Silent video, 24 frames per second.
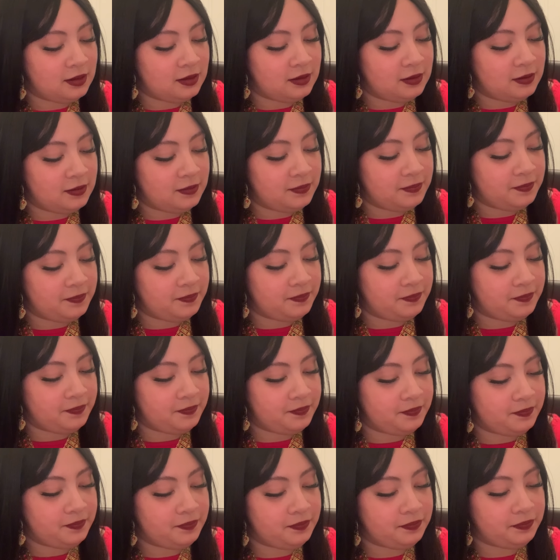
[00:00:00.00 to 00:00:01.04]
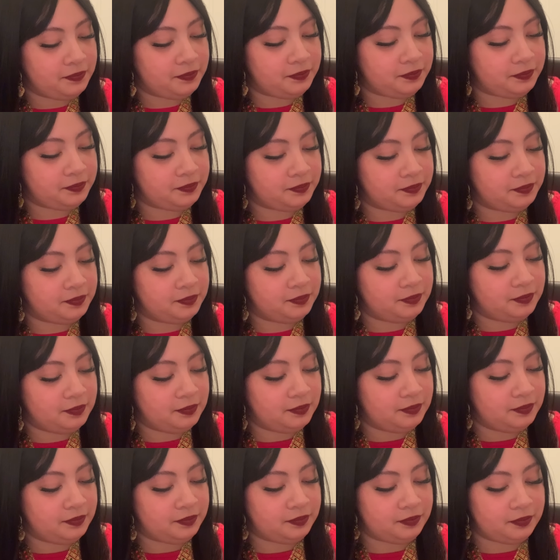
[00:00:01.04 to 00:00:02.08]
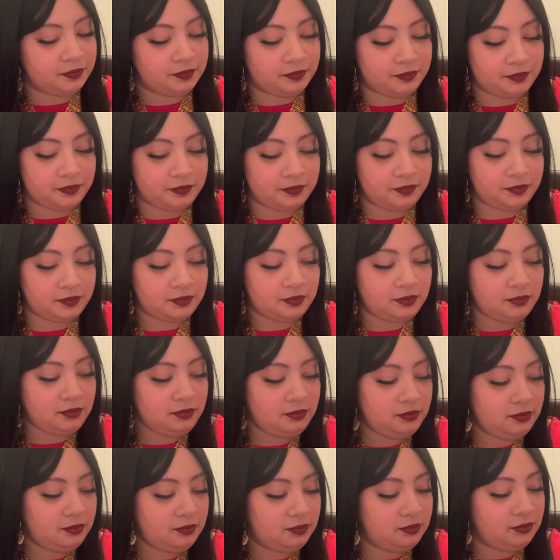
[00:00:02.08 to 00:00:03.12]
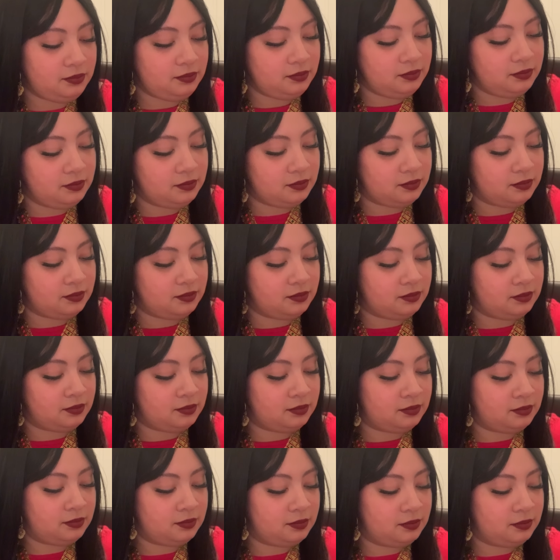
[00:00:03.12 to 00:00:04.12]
No one is speaking in this clip.